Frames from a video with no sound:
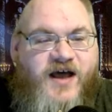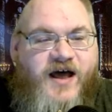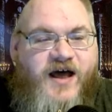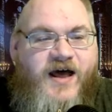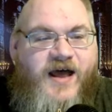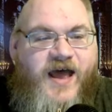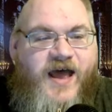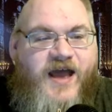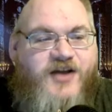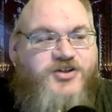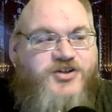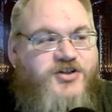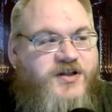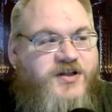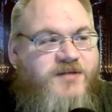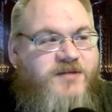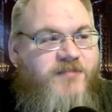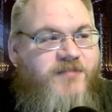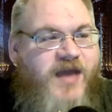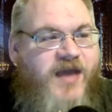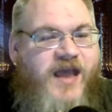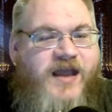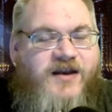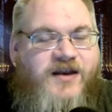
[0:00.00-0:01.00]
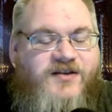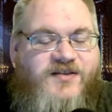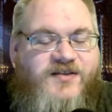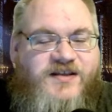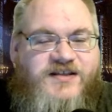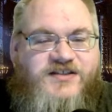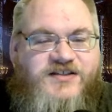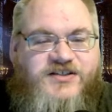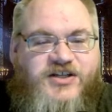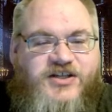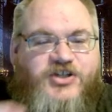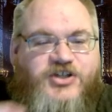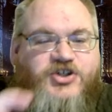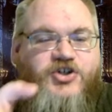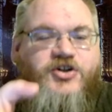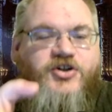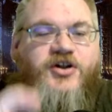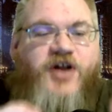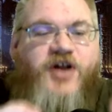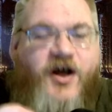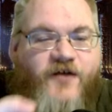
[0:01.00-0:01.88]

uh, actually made the sigil